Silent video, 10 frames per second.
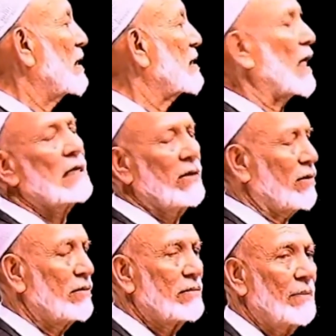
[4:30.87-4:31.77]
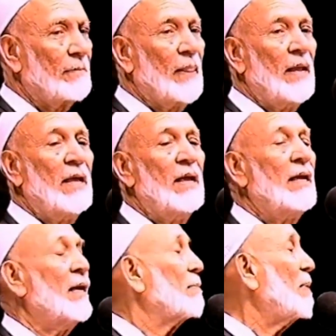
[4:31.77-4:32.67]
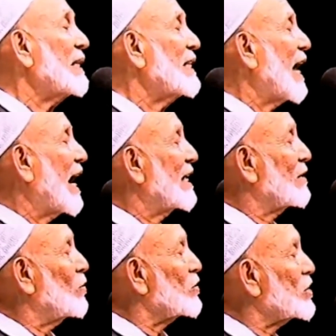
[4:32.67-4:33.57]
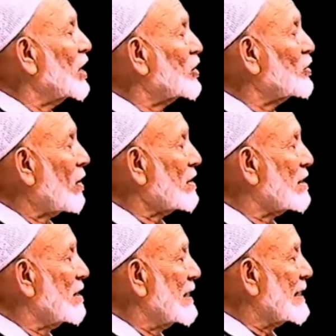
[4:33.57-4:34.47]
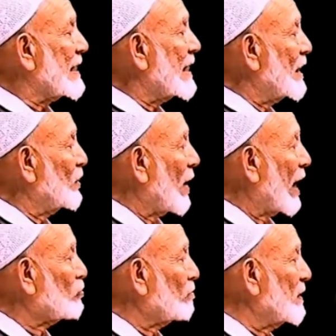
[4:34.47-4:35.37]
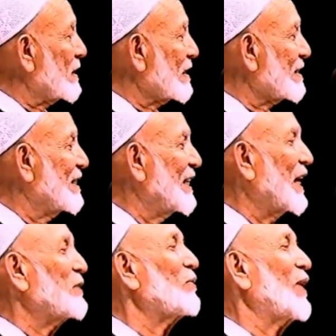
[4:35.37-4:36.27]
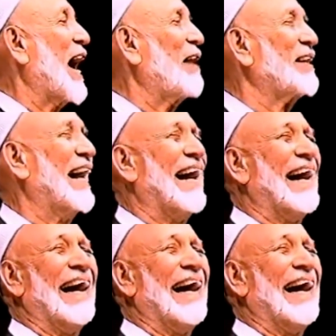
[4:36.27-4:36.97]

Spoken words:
Is that? But those 6 shots tearing your heart to pieces and you laugh.